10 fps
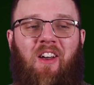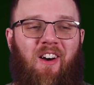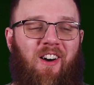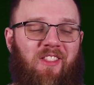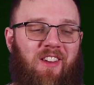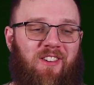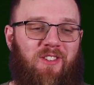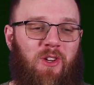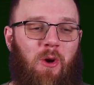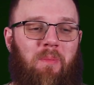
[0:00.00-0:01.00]
on their
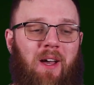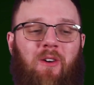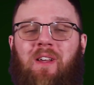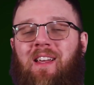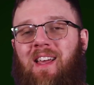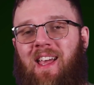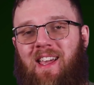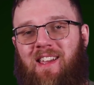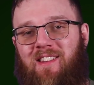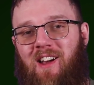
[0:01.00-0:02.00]
scope mount
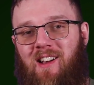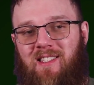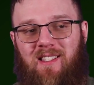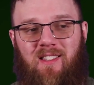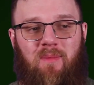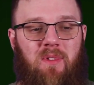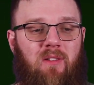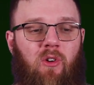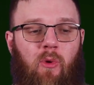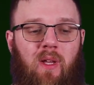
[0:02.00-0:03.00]
and causing some
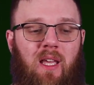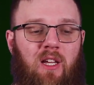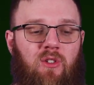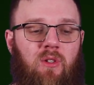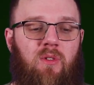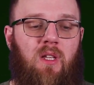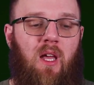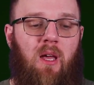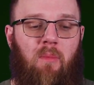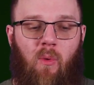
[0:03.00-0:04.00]
zeroing issues.
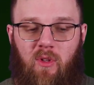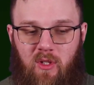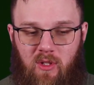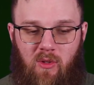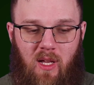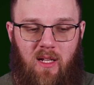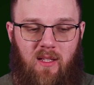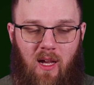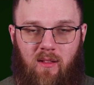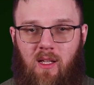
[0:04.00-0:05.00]
But once you do get it
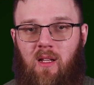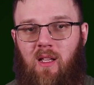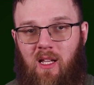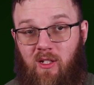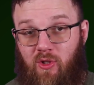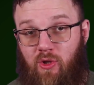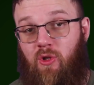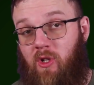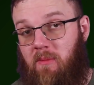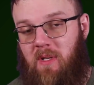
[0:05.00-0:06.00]
dialed in, it
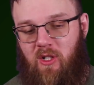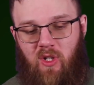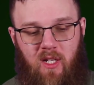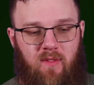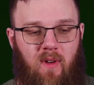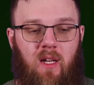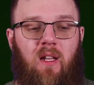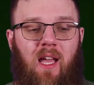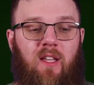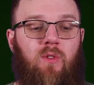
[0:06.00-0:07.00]
should be just
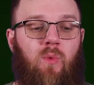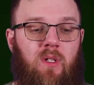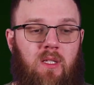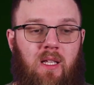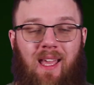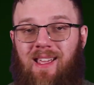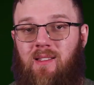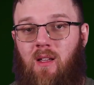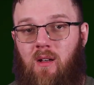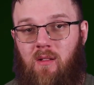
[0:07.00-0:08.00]
fine, as was the
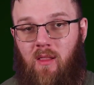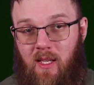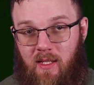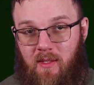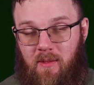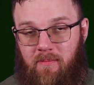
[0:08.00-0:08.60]
case on this.